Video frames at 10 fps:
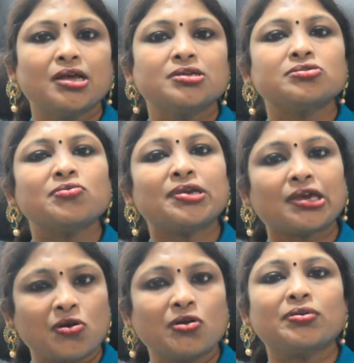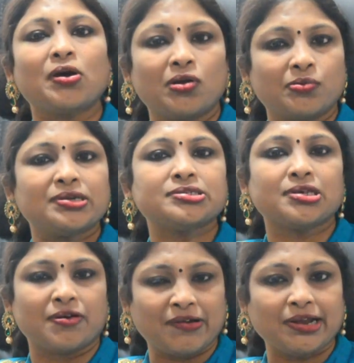So we can always
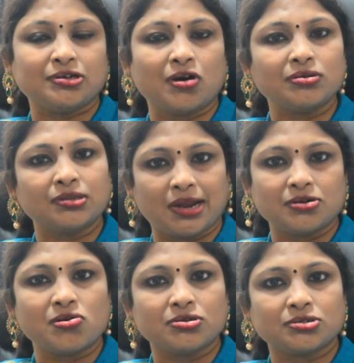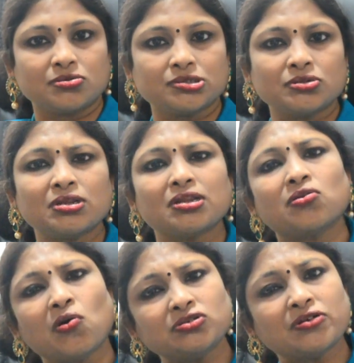find out that also. So there are a
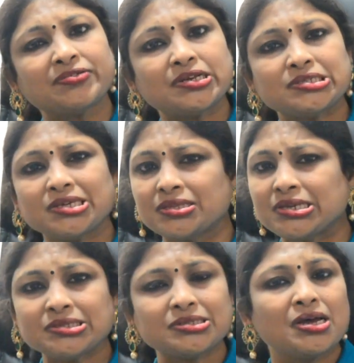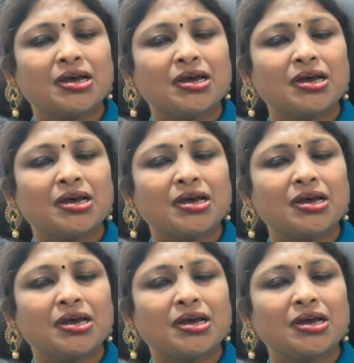lot of tests. These